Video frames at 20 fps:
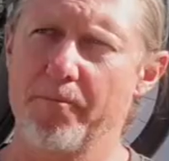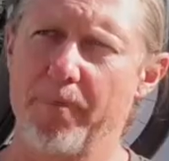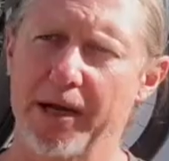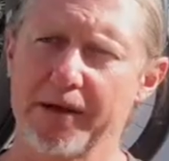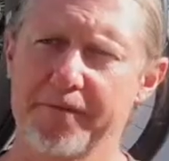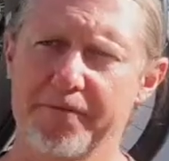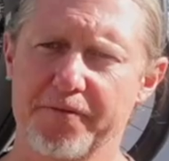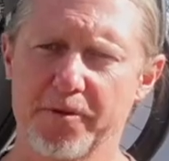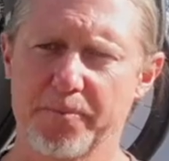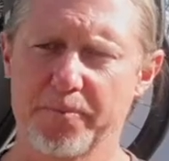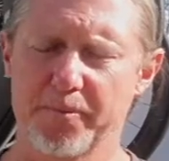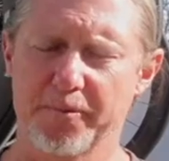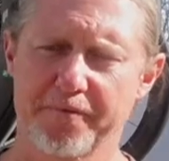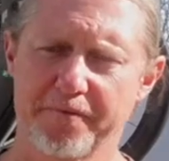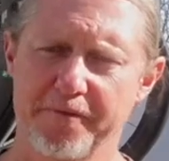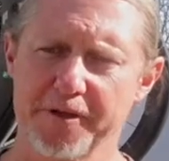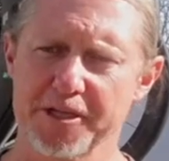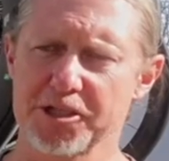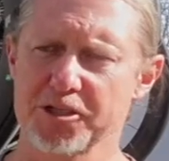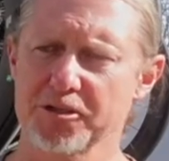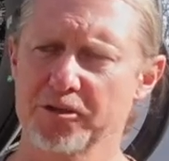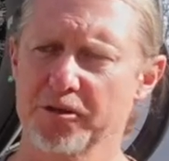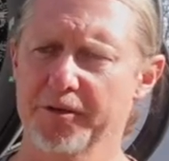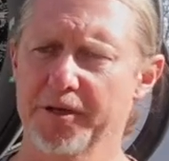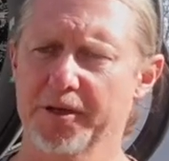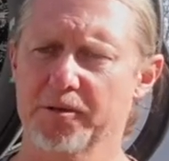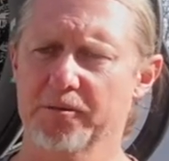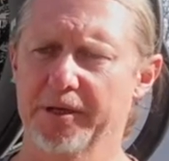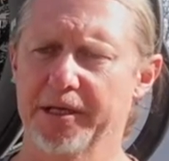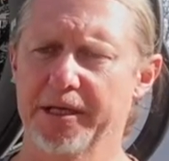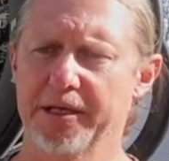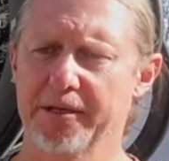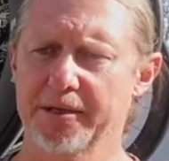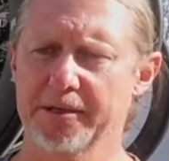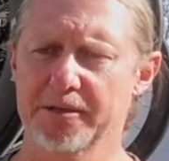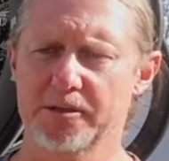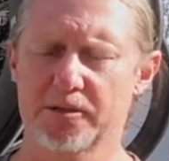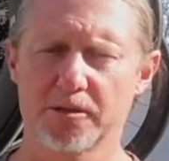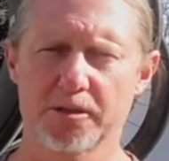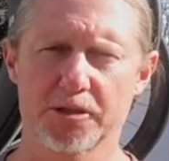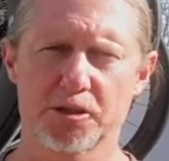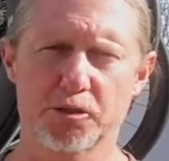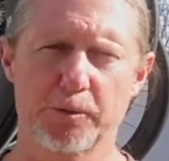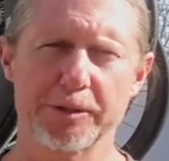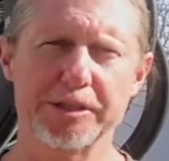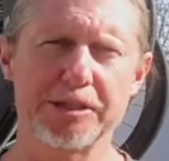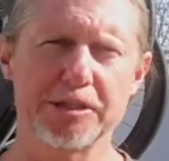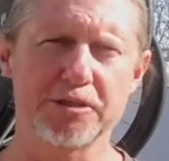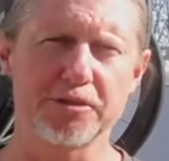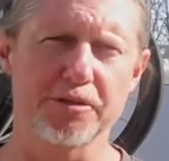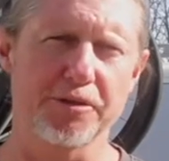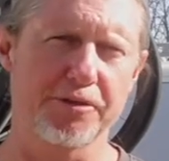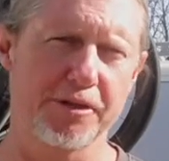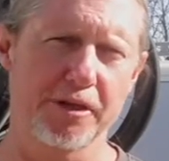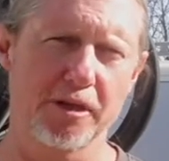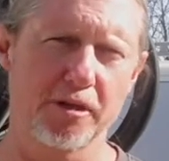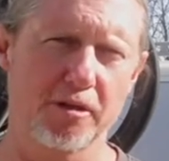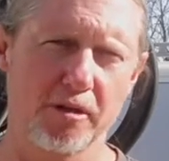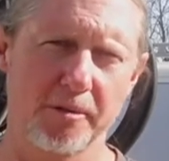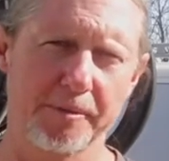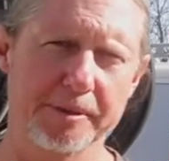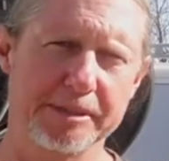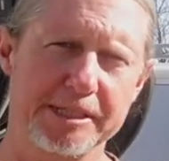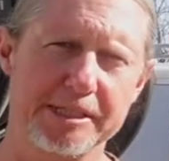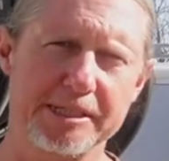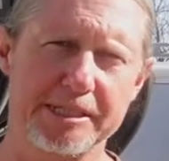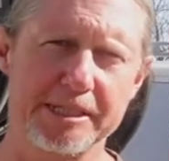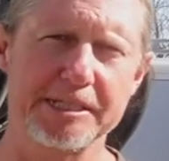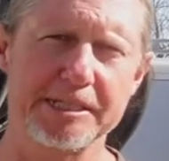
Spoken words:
But for a professional that will hit a 20 to 30 kilometer